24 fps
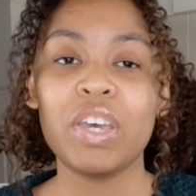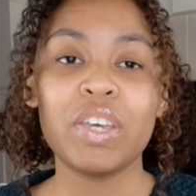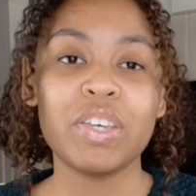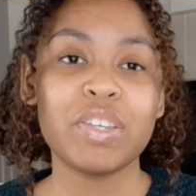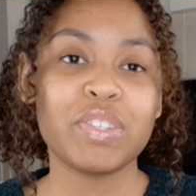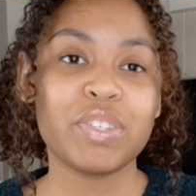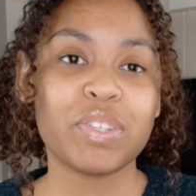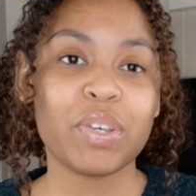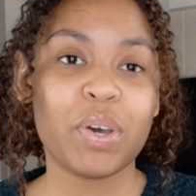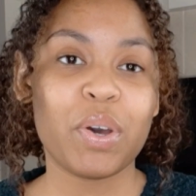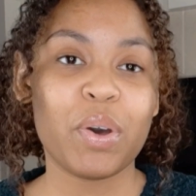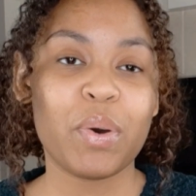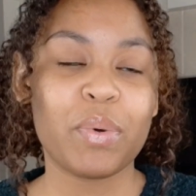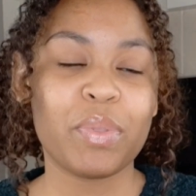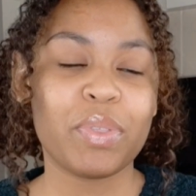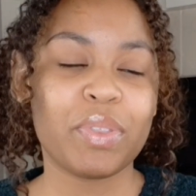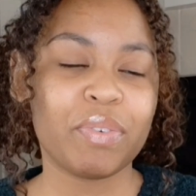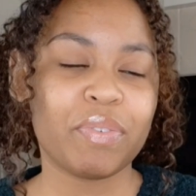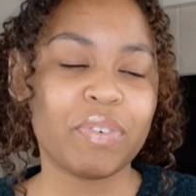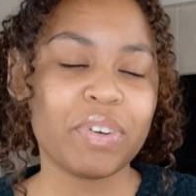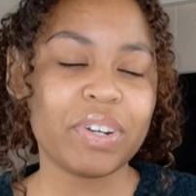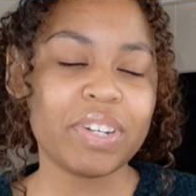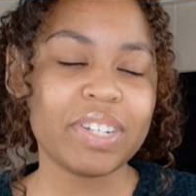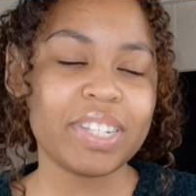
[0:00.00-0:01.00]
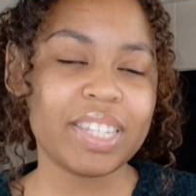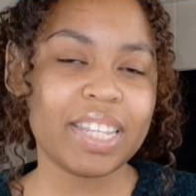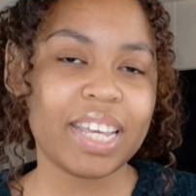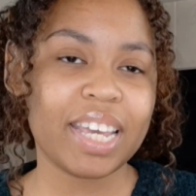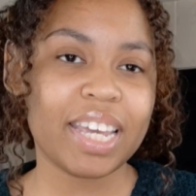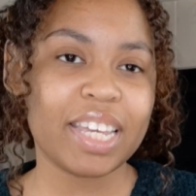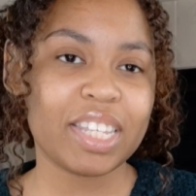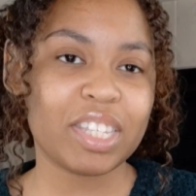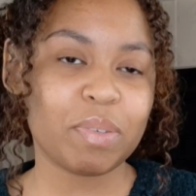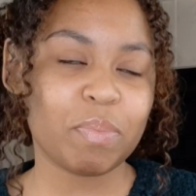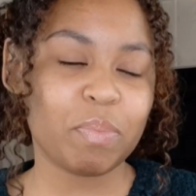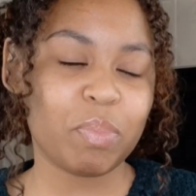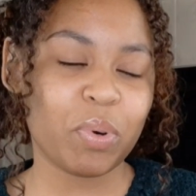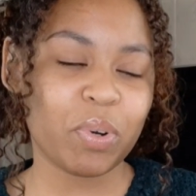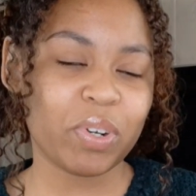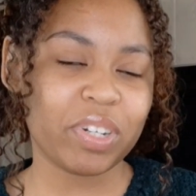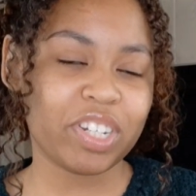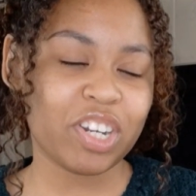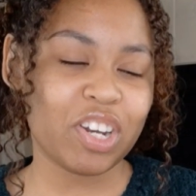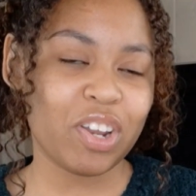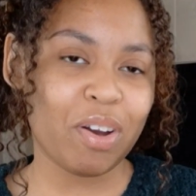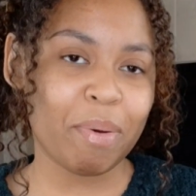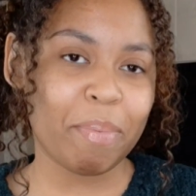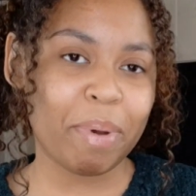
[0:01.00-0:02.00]
So the first thing it's important
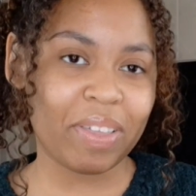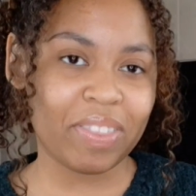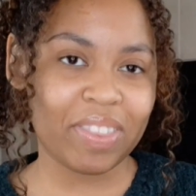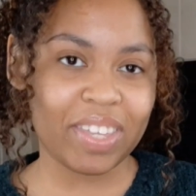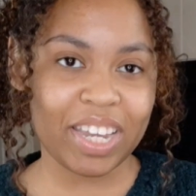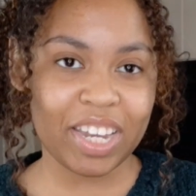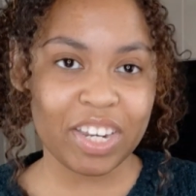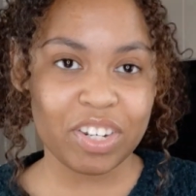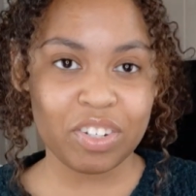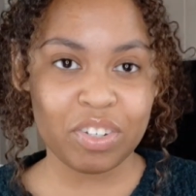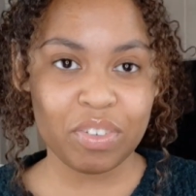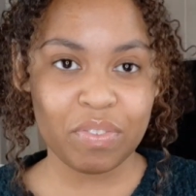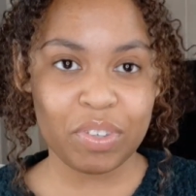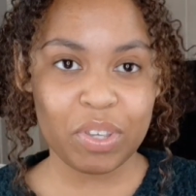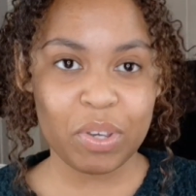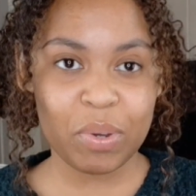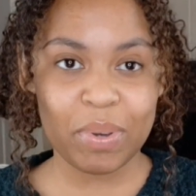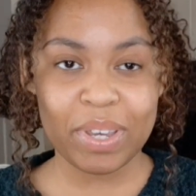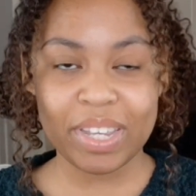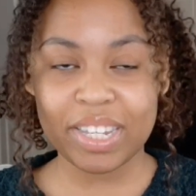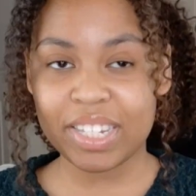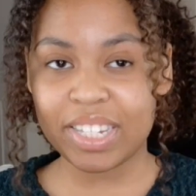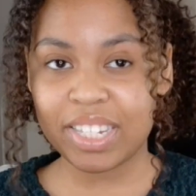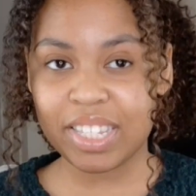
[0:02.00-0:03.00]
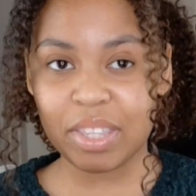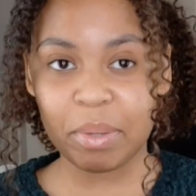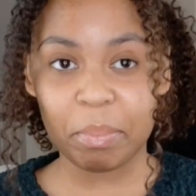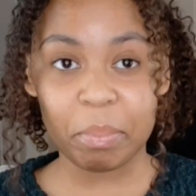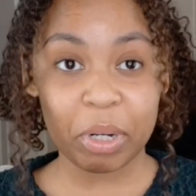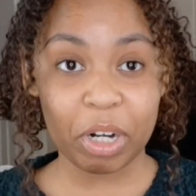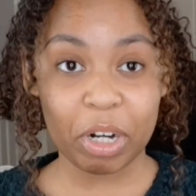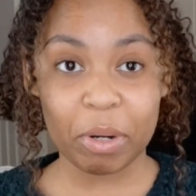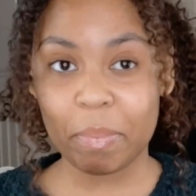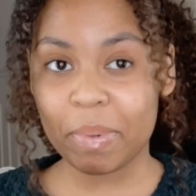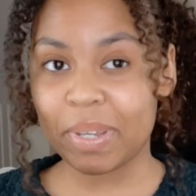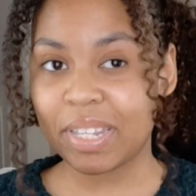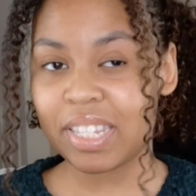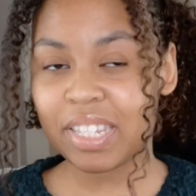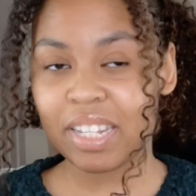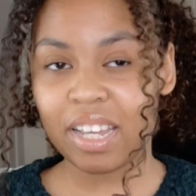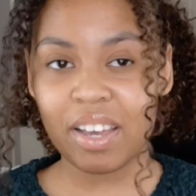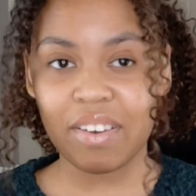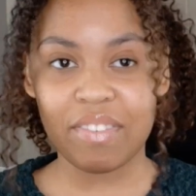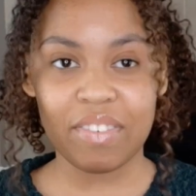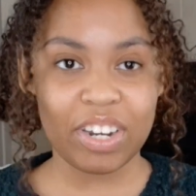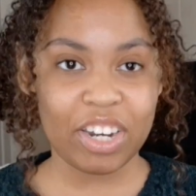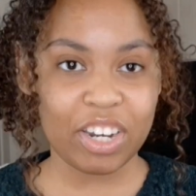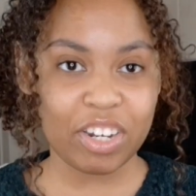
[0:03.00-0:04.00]
to know about the interview is the purpose
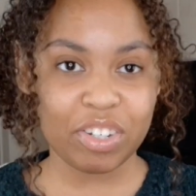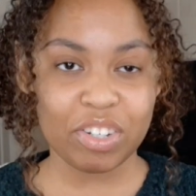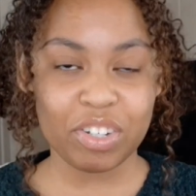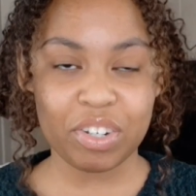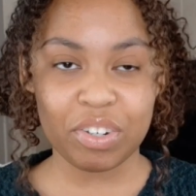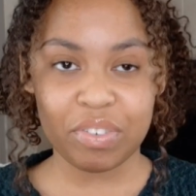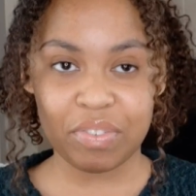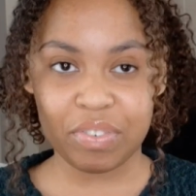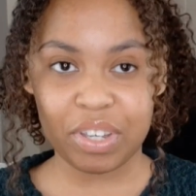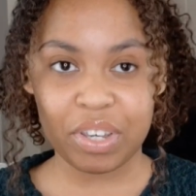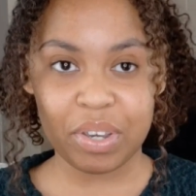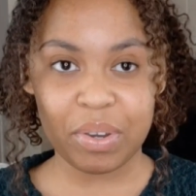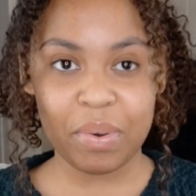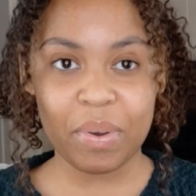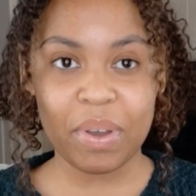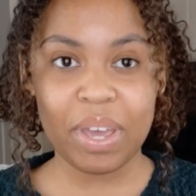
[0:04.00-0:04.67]
of an interview.